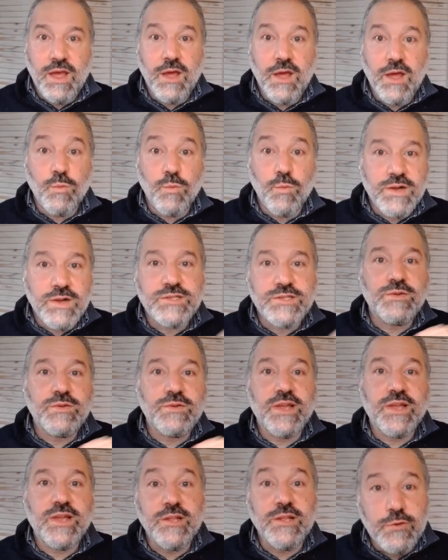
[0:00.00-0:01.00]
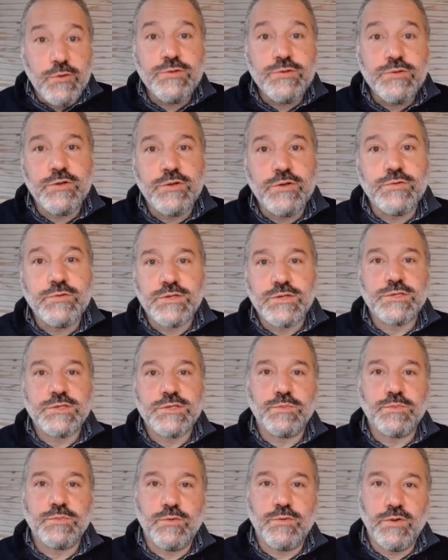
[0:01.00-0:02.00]
And what can you do to
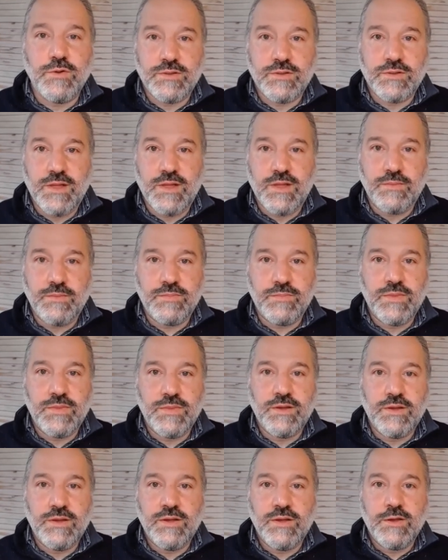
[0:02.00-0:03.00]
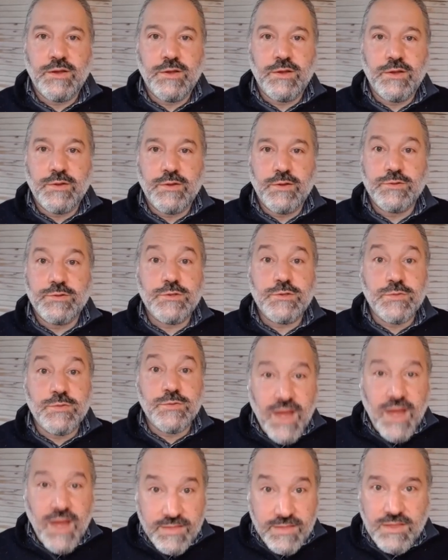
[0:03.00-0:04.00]
support them to
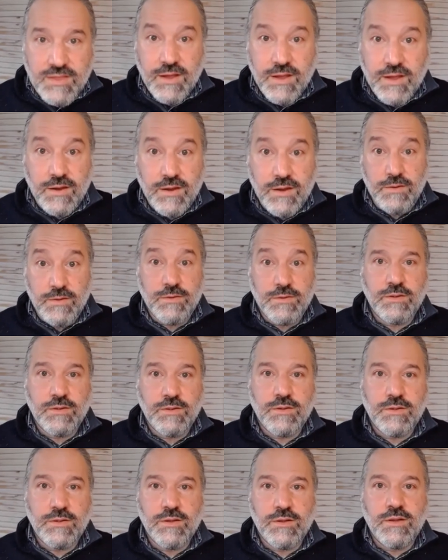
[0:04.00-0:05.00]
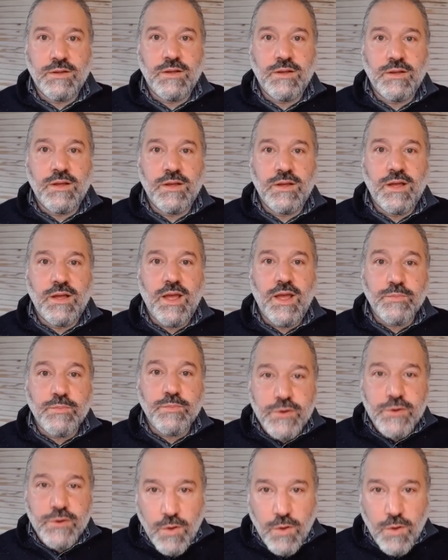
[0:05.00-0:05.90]
get there? And